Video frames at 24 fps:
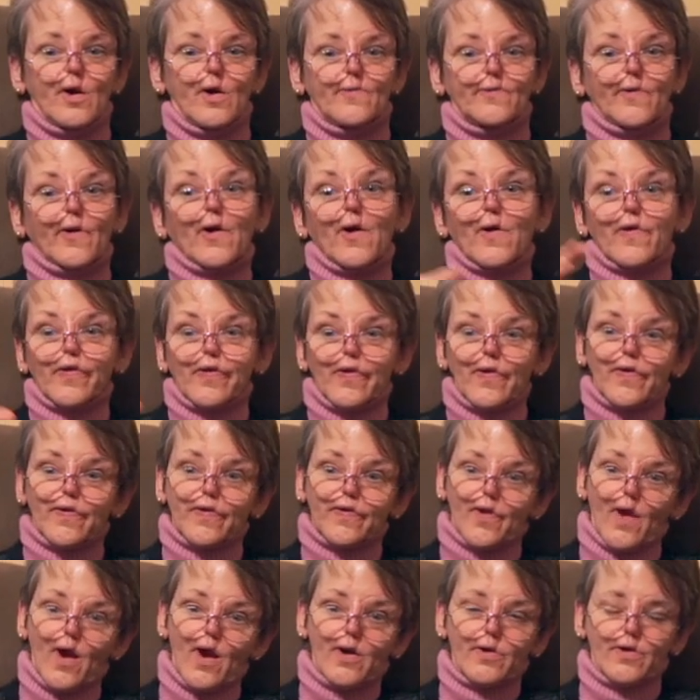because the
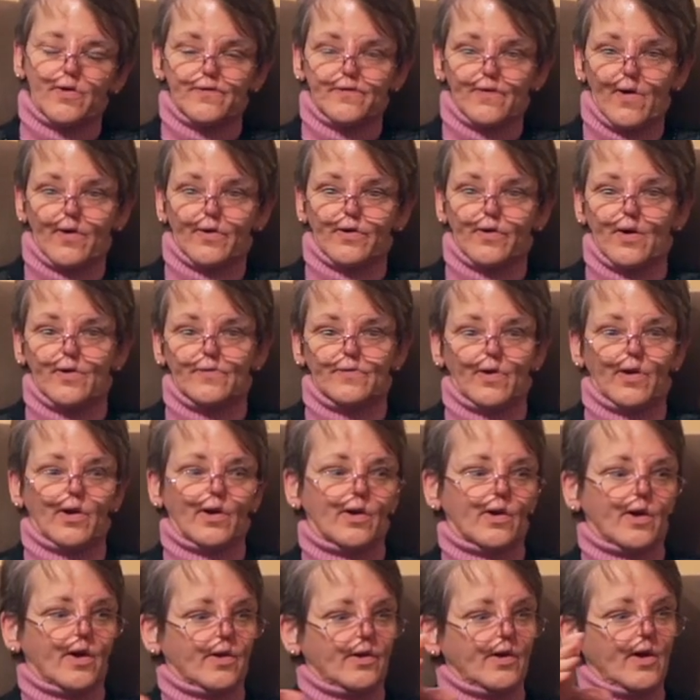side effect of
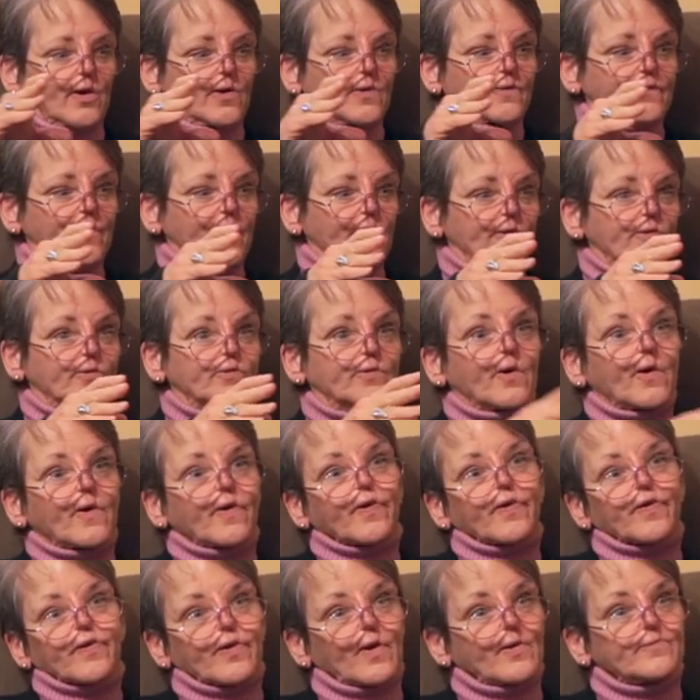it can help you with
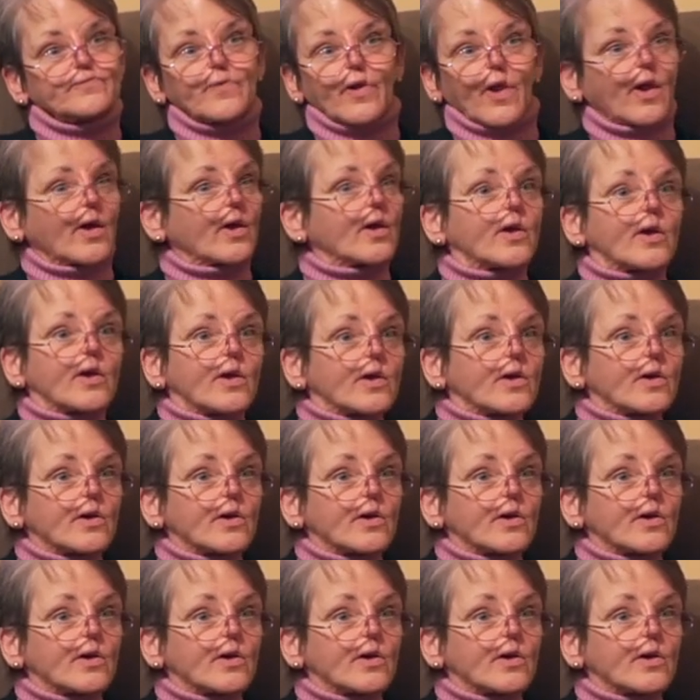something.